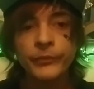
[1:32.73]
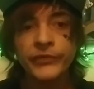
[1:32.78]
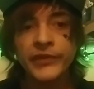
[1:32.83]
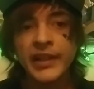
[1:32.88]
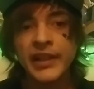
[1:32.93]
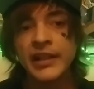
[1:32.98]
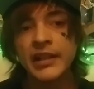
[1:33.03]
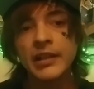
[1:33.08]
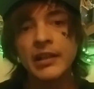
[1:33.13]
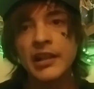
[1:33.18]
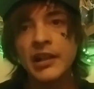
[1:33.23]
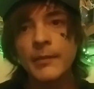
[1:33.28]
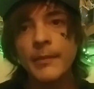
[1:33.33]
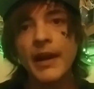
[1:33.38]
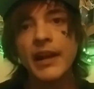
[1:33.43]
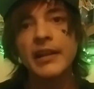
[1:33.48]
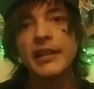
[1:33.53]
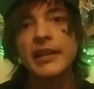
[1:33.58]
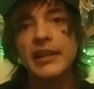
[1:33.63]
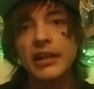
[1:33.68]
And
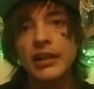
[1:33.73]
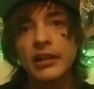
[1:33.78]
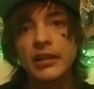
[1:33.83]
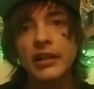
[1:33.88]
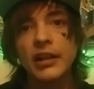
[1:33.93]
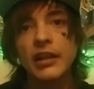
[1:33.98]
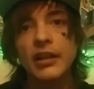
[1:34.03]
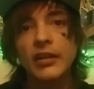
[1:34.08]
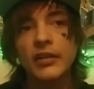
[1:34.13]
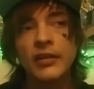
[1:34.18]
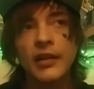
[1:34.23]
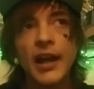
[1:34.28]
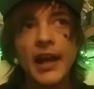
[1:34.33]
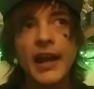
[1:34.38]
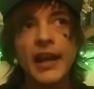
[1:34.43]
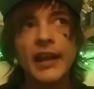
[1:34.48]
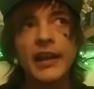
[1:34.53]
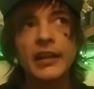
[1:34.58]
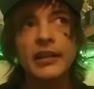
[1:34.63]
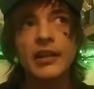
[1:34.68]
about a year ago,
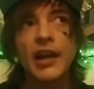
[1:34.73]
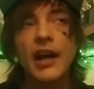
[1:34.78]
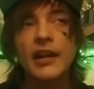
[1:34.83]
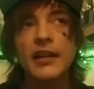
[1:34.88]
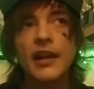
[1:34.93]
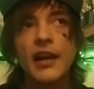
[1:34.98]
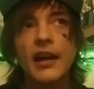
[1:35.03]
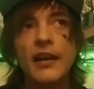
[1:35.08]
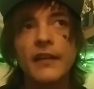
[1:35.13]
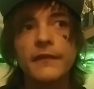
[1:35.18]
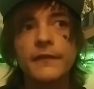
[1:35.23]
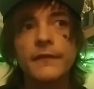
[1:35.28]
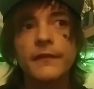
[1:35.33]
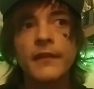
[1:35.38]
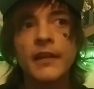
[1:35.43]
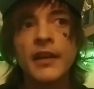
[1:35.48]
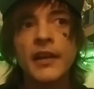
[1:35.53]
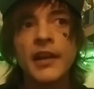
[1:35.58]
I got off